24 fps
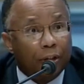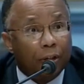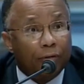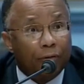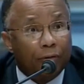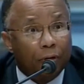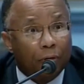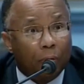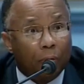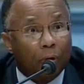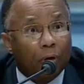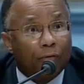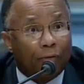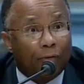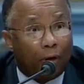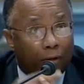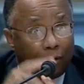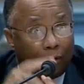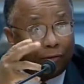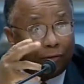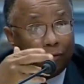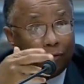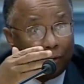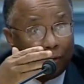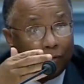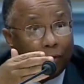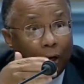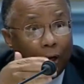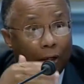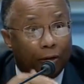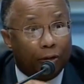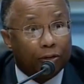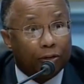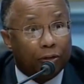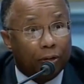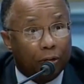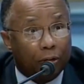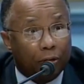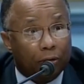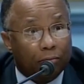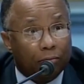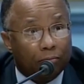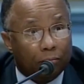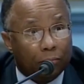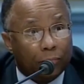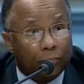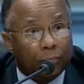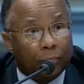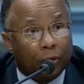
if you will, if I understood your